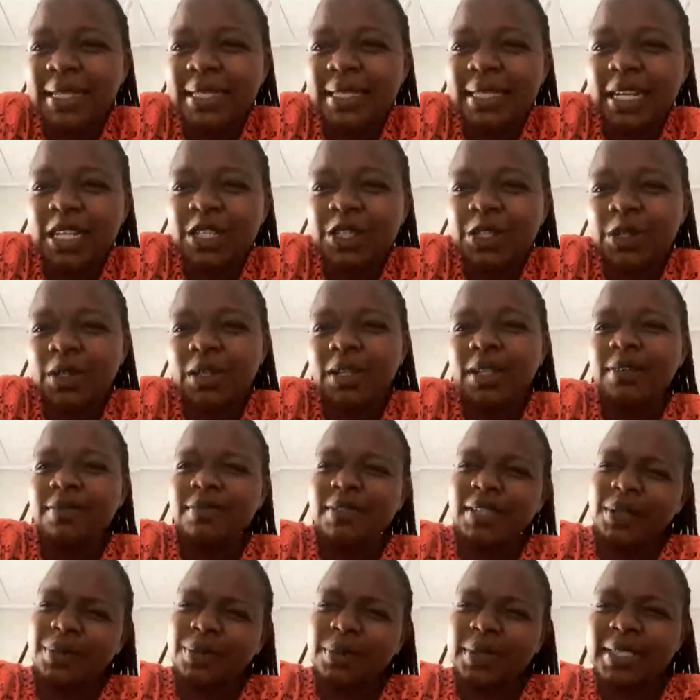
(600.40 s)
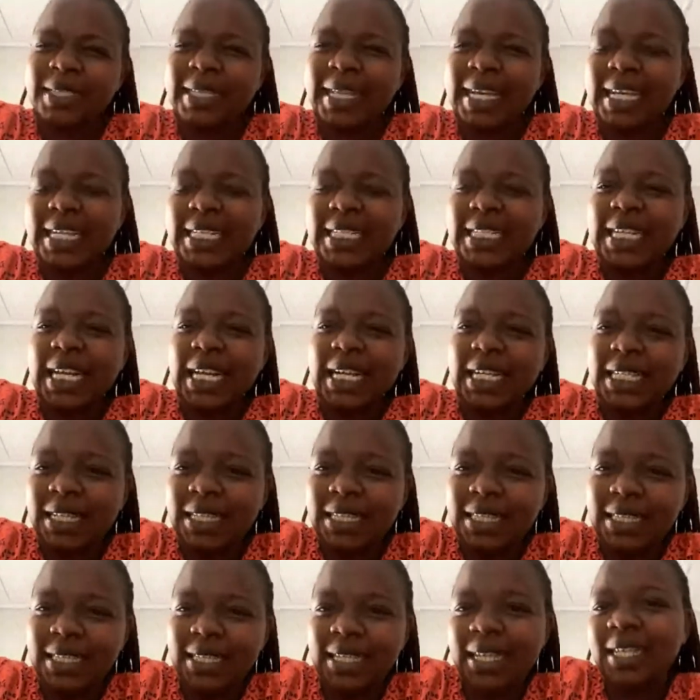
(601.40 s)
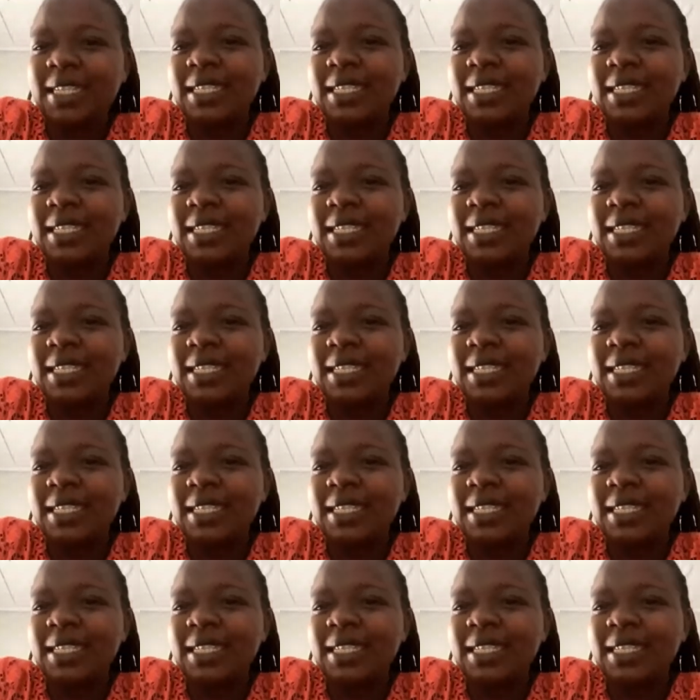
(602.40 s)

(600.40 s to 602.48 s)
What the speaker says: that you lifted was the injections, the